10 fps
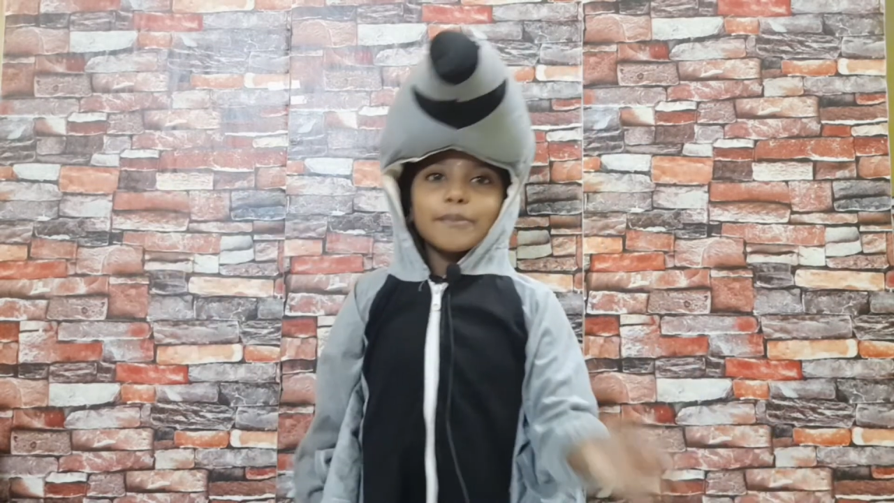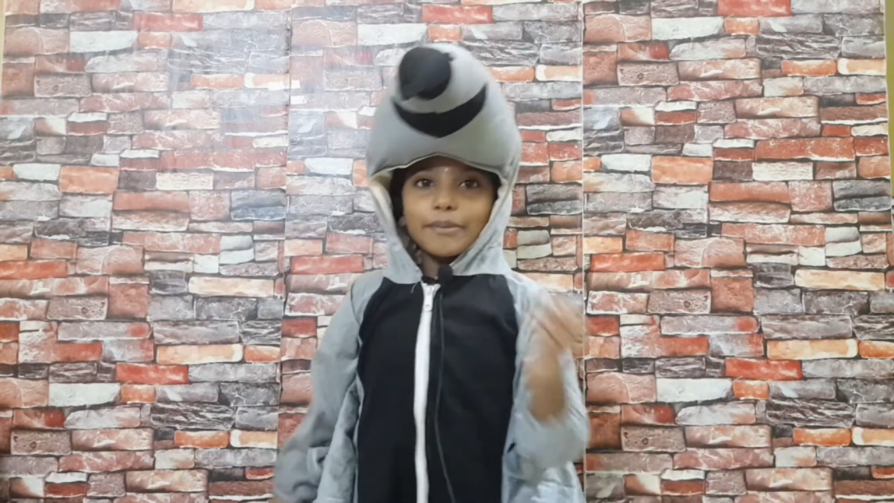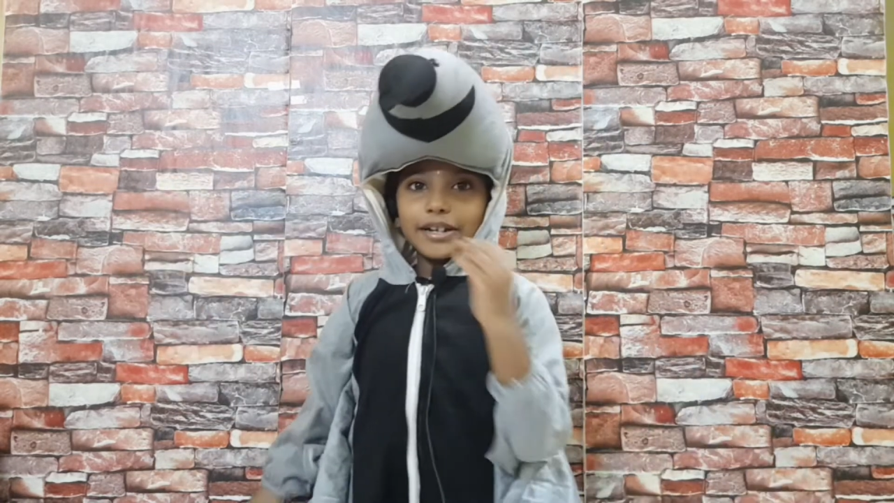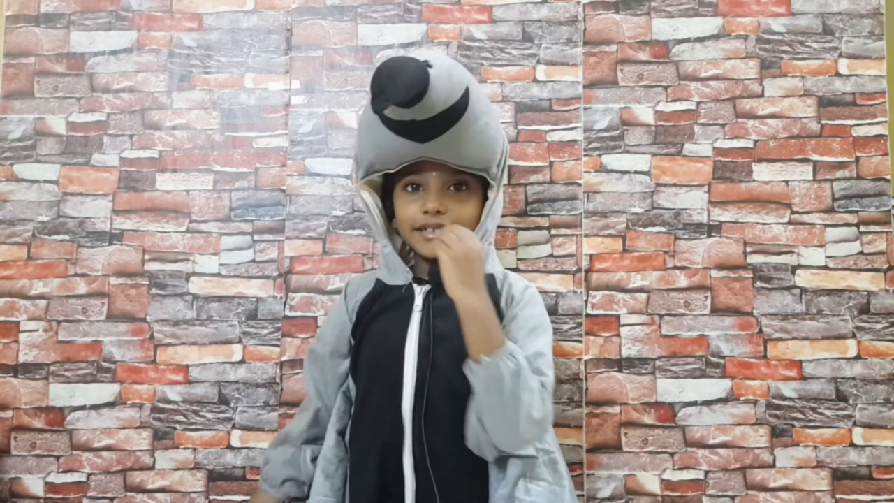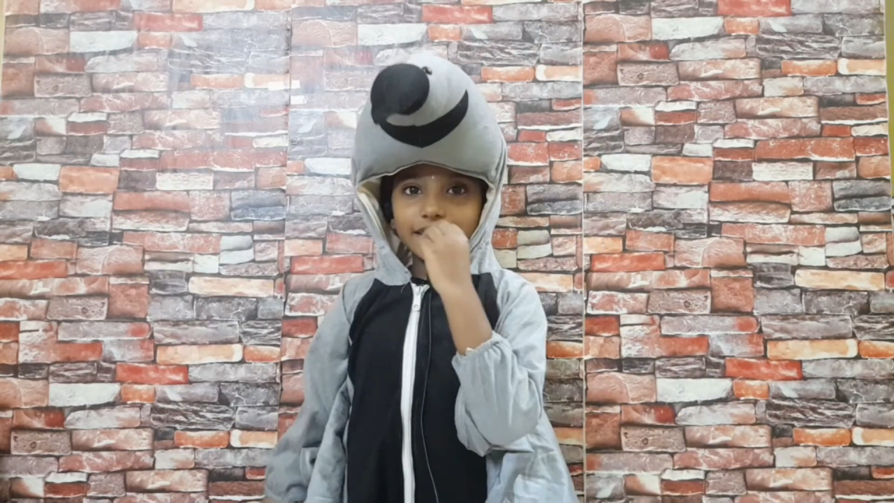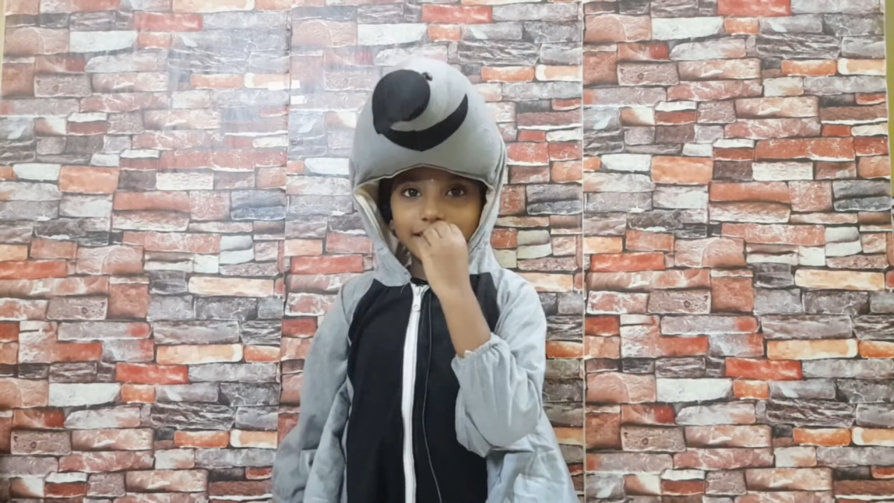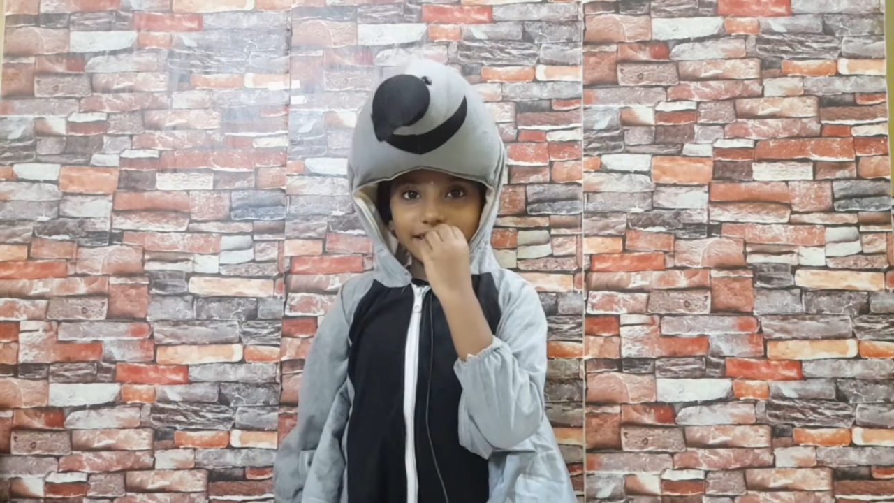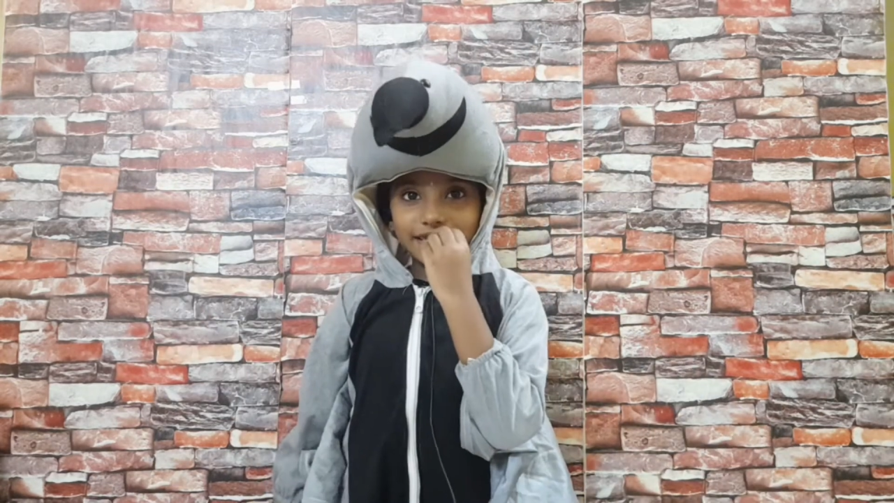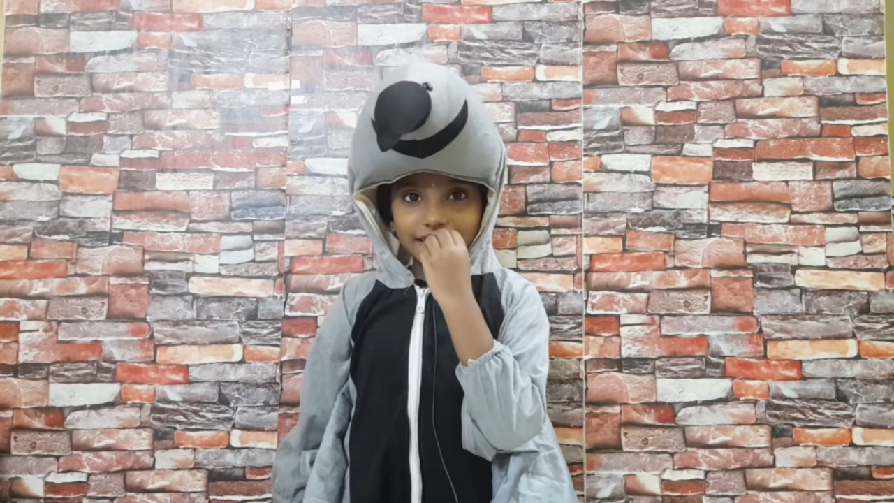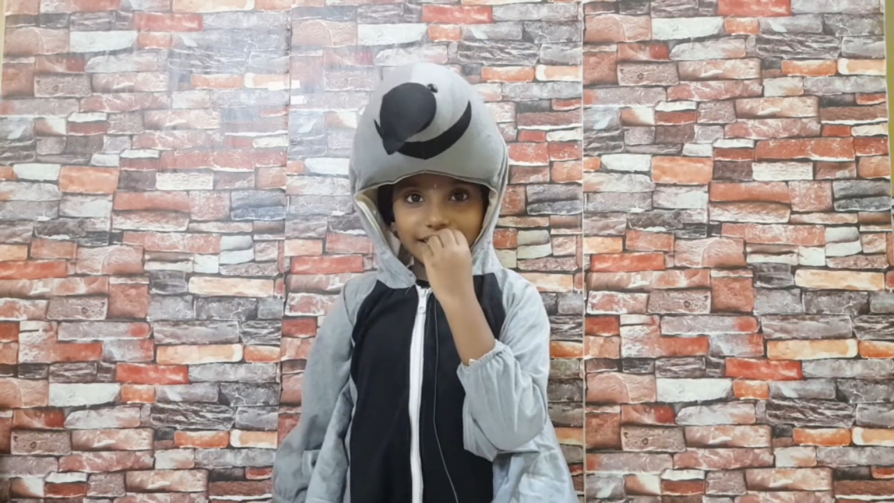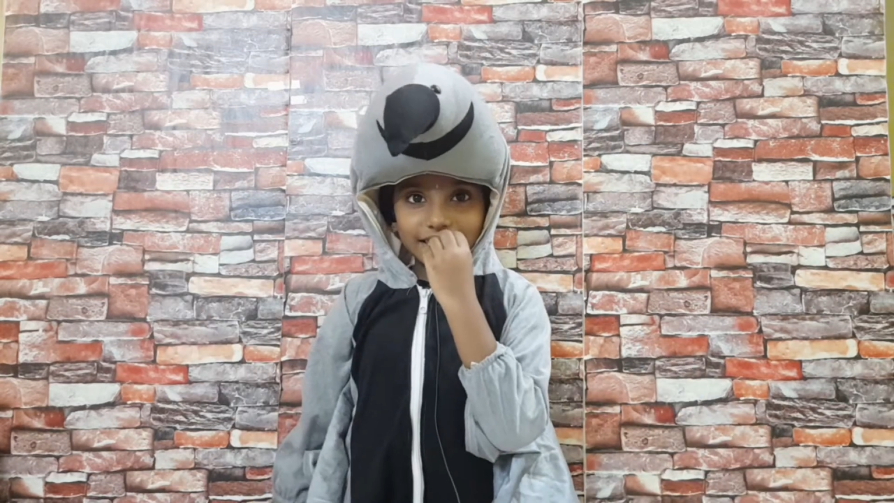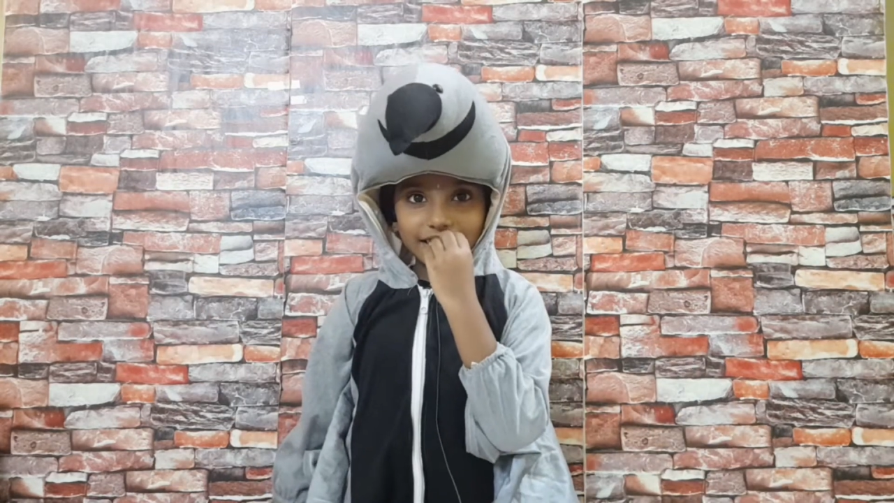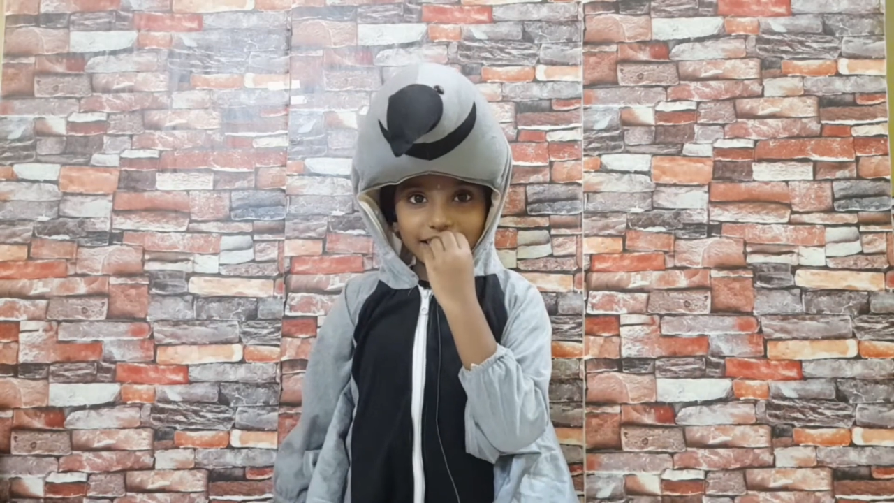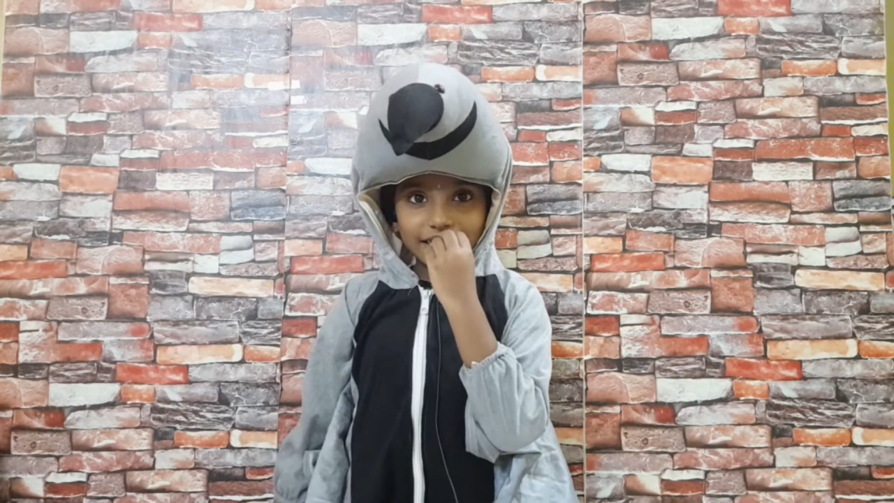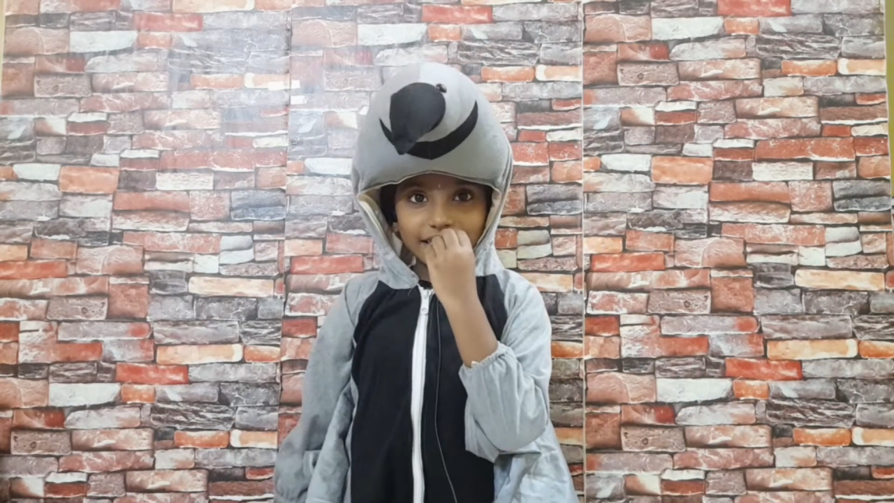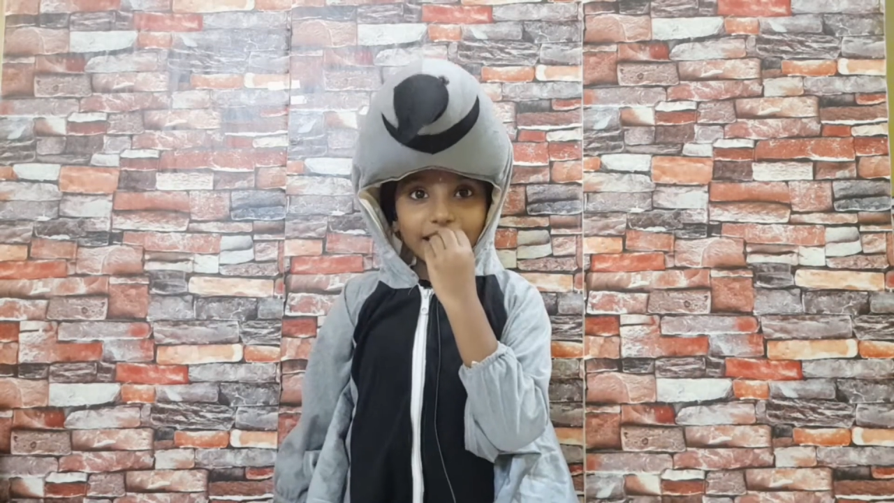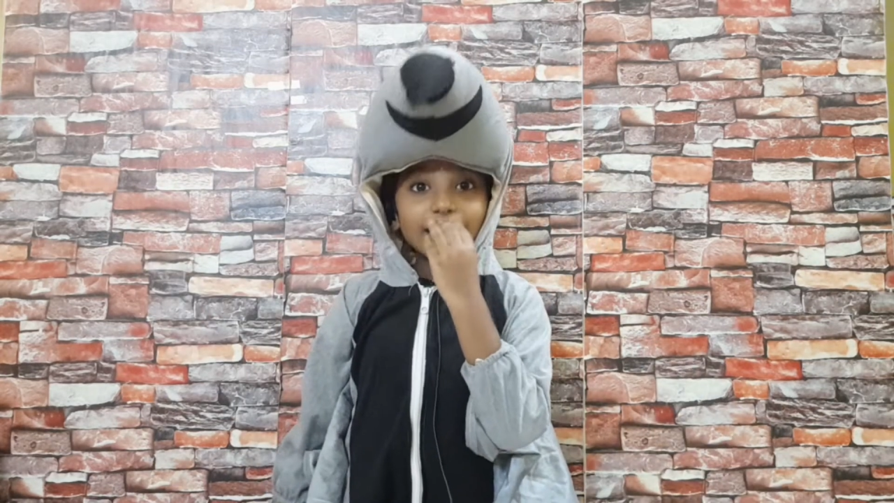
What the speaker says: Pigeons eat